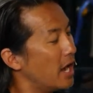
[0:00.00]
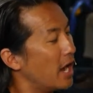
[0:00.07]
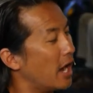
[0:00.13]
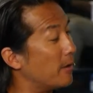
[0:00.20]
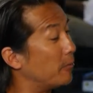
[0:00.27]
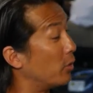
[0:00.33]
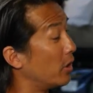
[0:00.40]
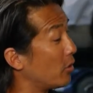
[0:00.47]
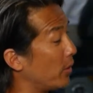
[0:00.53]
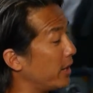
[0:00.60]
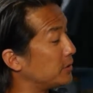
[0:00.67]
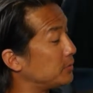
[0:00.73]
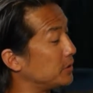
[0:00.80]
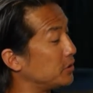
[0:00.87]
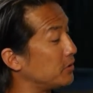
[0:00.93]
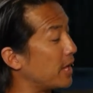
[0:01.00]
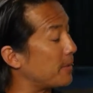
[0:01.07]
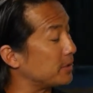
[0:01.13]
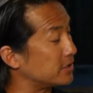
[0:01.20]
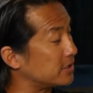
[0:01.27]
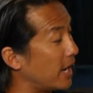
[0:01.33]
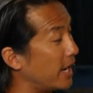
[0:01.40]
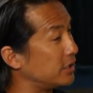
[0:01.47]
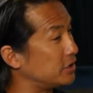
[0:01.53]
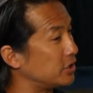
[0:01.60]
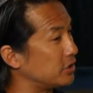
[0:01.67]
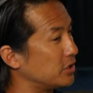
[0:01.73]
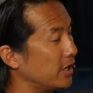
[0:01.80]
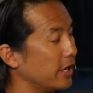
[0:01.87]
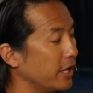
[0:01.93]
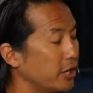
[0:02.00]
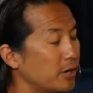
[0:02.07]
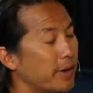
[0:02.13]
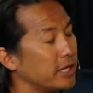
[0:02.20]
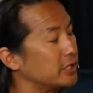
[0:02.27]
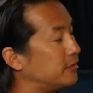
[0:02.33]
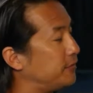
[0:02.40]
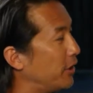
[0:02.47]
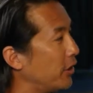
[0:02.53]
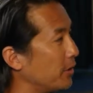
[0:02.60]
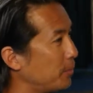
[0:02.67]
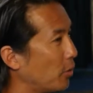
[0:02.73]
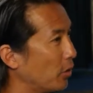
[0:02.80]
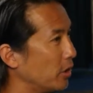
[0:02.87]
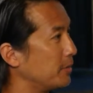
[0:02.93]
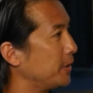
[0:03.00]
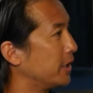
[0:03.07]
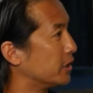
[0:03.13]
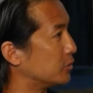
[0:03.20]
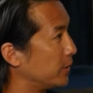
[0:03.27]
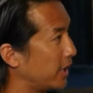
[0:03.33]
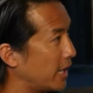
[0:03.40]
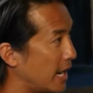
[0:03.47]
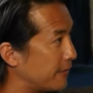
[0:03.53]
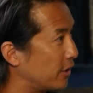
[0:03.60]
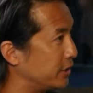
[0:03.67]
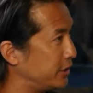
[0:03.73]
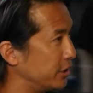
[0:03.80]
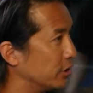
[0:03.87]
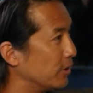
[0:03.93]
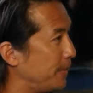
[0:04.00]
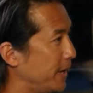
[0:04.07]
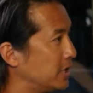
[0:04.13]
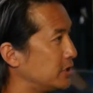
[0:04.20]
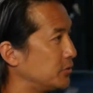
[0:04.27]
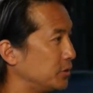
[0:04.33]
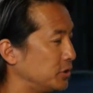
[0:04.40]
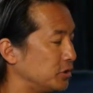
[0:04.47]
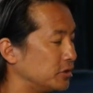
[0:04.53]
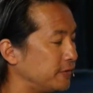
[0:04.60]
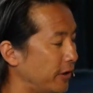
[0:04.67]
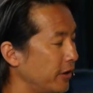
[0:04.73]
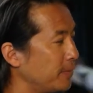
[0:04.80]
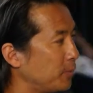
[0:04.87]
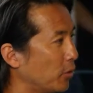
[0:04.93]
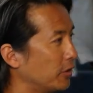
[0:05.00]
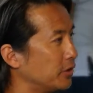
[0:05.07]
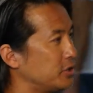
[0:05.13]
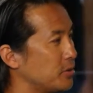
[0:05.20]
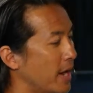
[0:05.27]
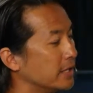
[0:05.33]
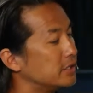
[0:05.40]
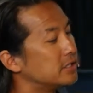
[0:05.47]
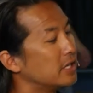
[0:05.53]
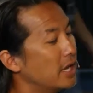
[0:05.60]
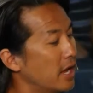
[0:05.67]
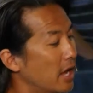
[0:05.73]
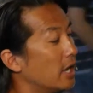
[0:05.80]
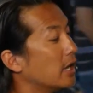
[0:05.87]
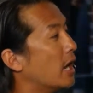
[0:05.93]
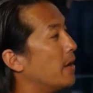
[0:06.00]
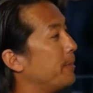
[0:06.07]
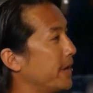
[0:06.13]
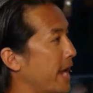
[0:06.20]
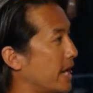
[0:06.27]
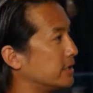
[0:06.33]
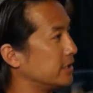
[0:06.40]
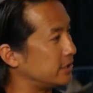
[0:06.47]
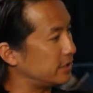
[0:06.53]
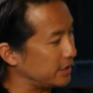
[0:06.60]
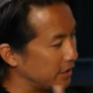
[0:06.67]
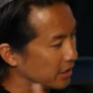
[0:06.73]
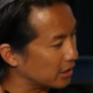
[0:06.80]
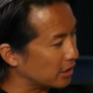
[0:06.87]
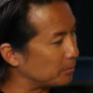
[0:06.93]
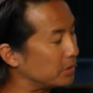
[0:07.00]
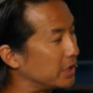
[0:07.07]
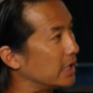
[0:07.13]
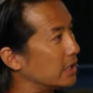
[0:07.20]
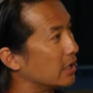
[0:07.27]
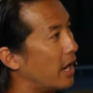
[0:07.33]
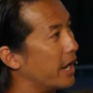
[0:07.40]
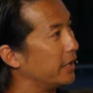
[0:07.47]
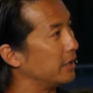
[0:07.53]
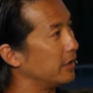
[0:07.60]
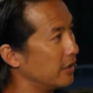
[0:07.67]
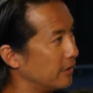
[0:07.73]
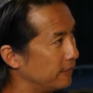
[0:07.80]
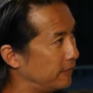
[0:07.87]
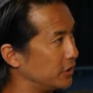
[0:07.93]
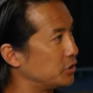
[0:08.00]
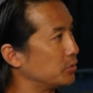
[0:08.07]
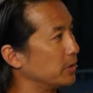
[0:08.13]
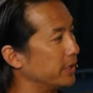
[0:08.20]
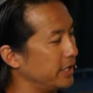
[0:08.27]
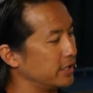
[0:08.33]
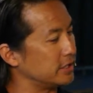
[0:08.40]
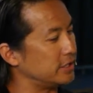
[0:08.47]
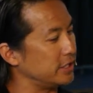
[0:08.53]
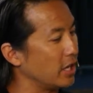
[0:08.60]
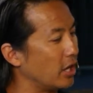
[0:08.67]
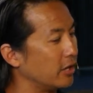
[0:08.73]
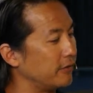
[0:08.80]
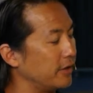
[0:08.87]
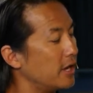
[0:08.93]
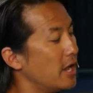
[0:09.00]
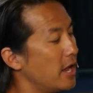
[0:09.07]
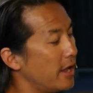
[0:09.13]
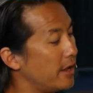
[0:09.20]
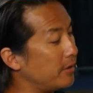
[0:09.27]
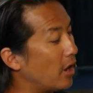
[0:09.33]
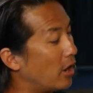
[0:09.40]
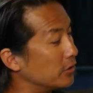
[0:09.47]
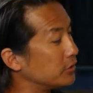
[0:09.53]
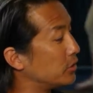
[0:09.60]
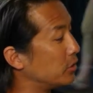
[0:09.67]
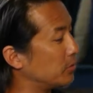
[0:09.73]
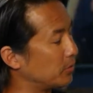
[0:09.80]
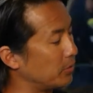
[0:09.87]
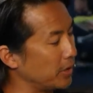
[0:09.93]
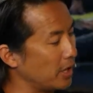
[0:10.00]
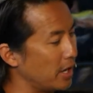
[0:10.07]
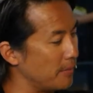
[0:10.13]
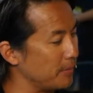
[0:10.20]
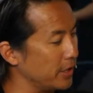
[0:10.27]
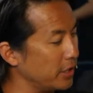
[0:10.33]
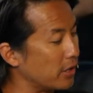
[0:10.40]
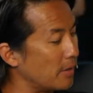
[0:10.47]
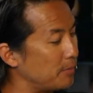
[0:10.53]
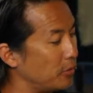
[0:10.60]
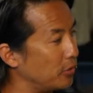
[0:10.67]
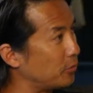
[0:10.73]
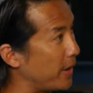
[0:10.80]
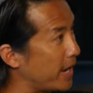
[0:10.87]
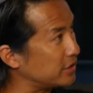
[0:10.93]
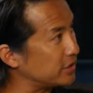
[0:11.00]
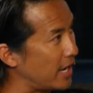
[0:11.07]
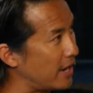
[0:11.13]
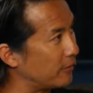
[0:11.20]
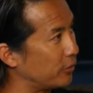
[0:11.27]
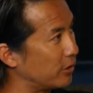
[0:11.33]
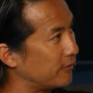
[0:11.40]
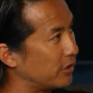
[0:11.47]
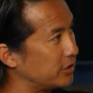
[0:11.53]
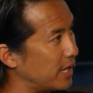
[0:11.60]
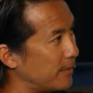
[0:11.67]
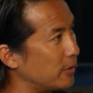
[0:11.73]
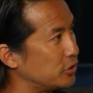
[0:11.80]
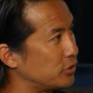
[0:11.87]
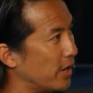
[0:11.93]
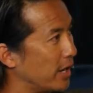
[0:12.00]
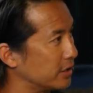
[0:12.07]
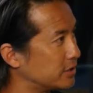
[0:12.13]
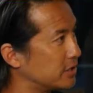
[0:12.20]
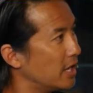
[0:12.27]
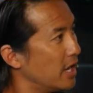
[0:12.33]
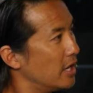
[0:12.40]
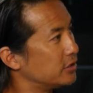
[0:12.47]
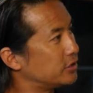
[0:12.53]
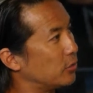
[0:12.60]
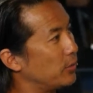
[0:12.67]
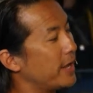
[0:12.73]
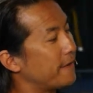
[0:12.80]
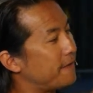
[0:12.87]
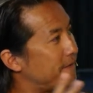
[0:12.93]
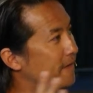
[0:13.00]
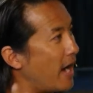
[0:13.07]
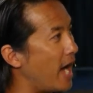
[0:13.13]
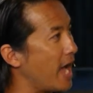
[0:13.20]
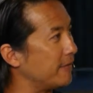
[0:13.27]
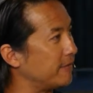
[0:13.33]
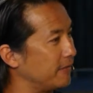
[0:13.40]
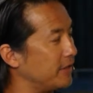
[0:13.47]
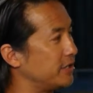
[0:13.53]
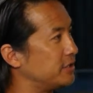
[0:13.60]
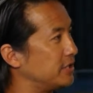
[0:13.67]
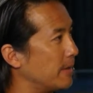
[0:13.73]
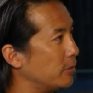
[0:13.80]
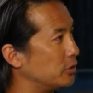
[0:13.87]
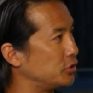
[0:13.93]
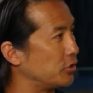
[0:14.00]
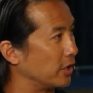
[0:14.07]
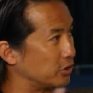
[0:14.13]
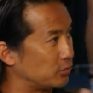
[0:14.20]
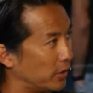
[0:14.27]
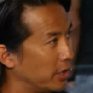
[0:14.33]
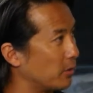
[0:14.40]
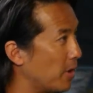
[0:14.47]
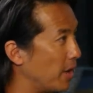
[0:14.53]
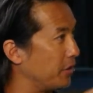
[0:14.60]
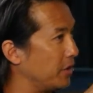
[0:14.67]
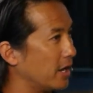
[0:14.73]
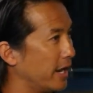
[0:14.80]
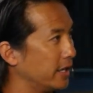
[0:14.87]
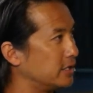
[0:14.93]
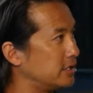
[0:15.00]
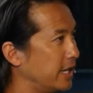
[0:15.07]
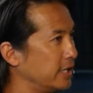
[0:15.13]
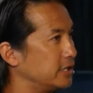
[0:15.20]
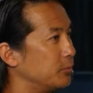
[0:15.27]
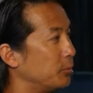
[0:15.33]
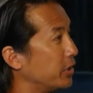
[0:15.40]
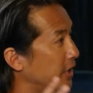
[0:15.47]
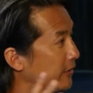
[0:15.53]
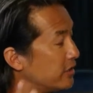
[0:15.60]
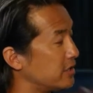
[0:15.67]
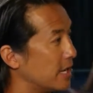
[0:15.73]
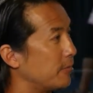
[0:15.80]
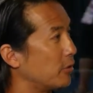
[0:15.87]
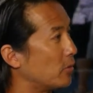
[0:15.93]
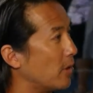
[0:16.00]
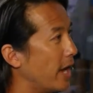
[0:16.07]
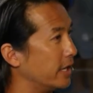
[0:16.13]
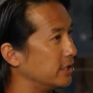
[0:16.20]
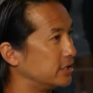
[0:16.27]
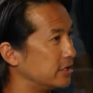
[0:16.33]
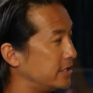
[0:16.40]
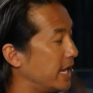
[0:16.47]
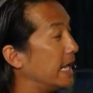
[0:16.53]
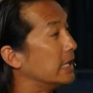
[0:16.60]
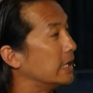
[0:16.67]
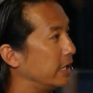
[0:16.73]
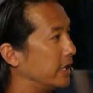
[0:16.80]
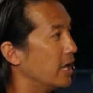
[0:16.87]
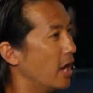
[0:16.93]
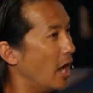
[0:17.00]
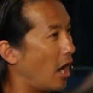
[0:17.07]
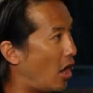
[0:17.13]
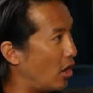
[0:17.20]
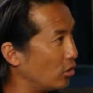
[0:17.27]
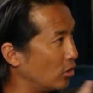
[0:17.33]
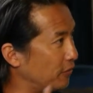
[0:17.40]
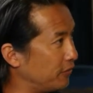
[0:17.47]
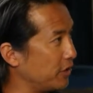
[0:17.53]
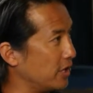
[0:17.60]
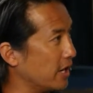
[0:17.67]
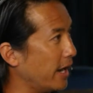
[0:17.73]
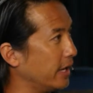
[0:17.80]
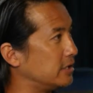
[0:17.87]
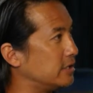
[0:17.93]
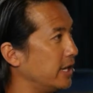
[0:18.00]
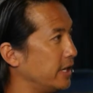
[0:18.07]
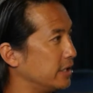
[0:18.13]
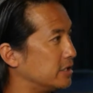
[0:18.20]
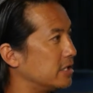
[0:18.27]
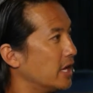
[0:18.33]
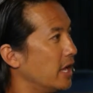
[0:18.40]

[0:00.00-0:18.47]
One of the ways we do that, besides just Interbike, is very important because we can have our dealer base, which is very important to us, come and actually see a complete line visually and see all of it. And also in our booth, we actually have one of our demo trucks. So we have 5 of these demo trucks running around the United States, and we're giving demo rides daily all over the United States.